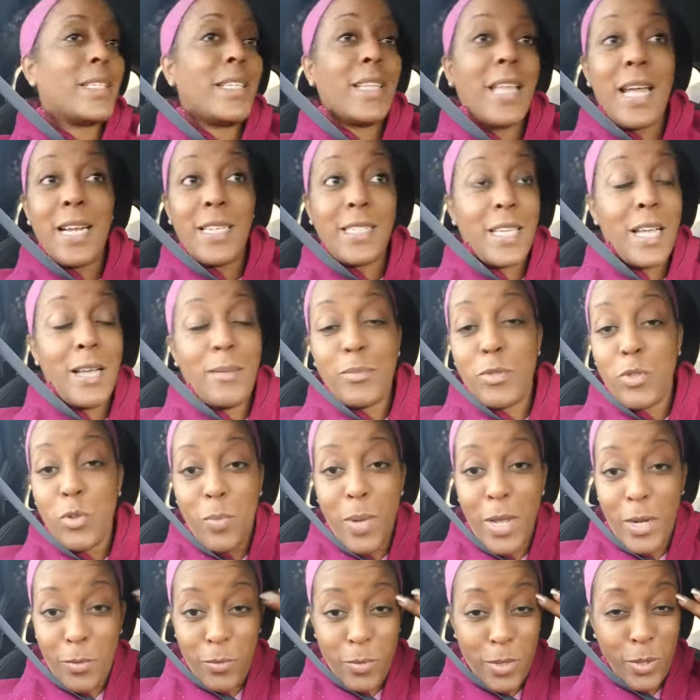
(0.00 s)
a lot of times
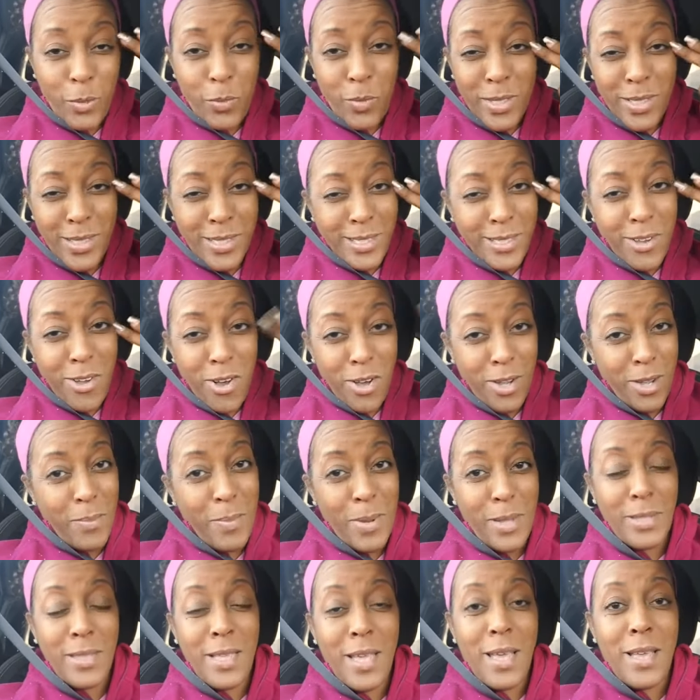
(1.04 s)
nobody really wants to talk
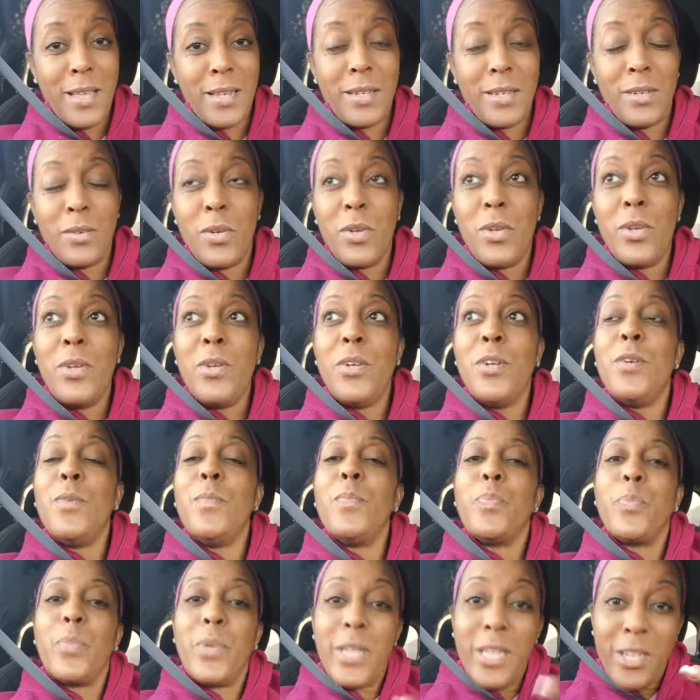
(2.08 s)
about that.
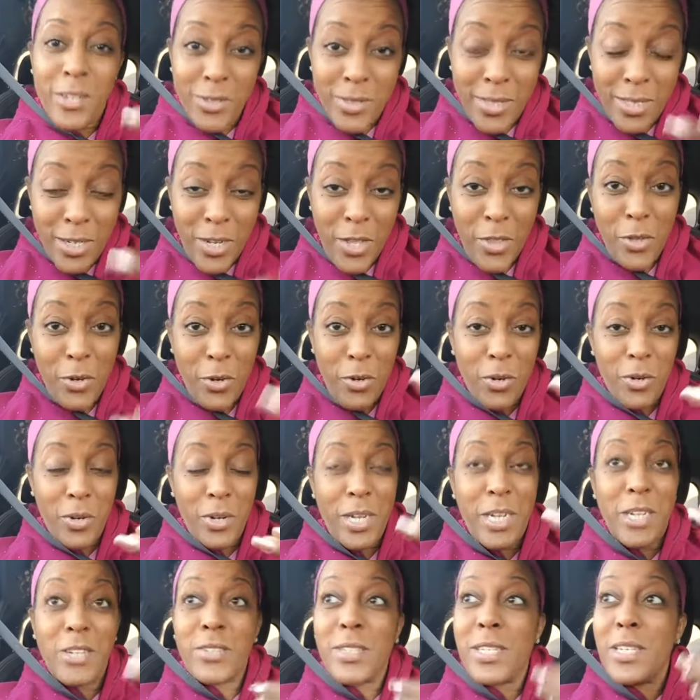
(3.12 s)
But here's another
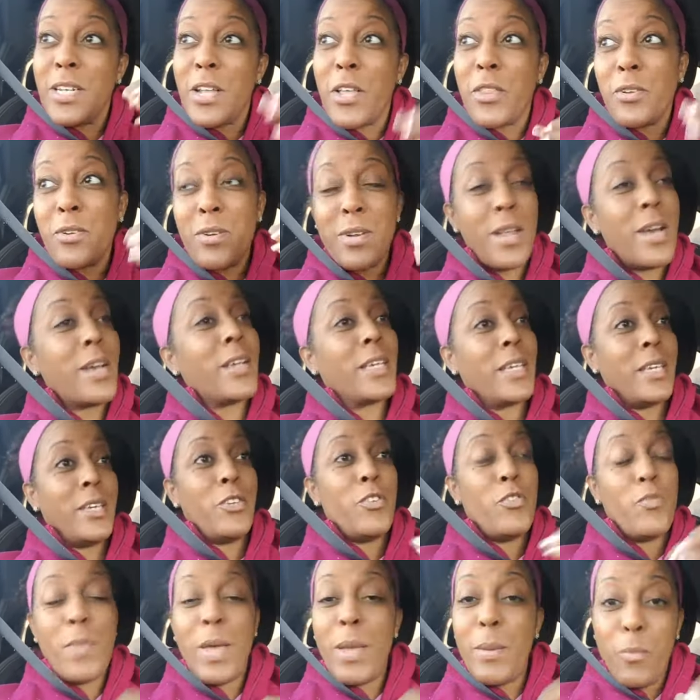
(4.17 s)
here's another nugget
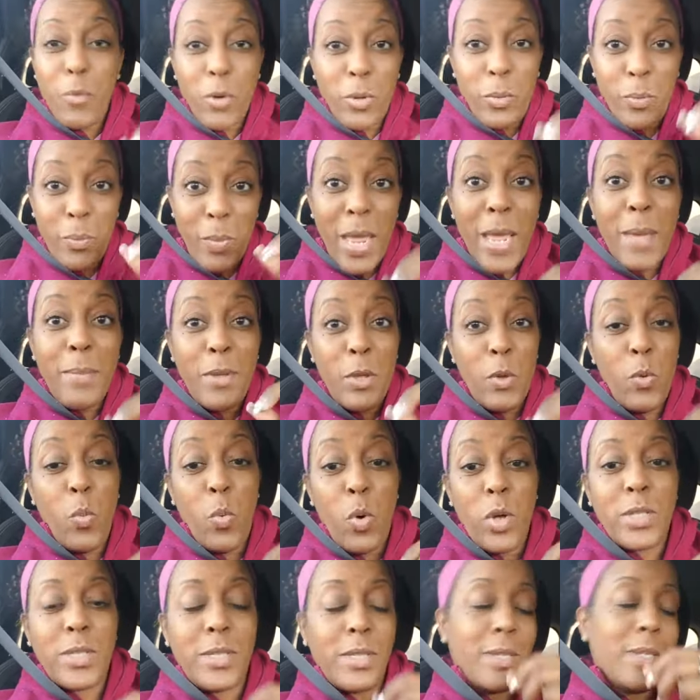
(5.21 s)
you may maybe you
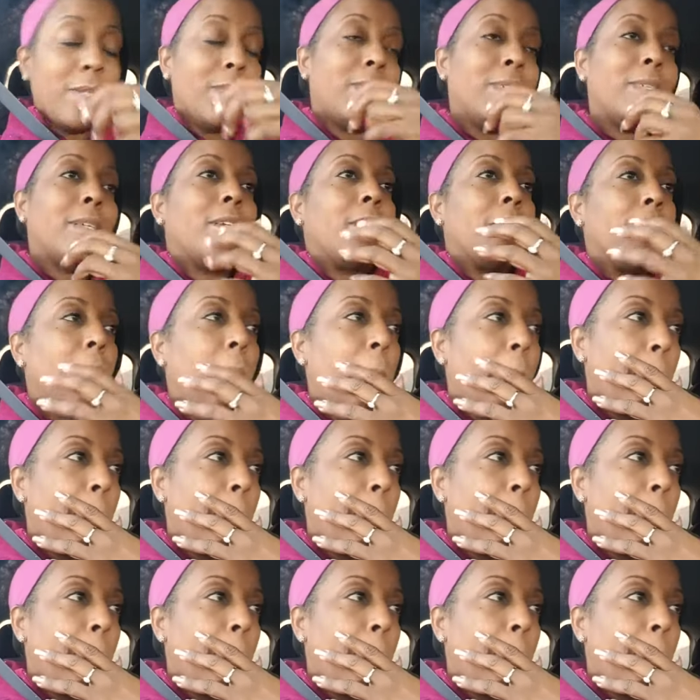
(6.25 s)
want to consider.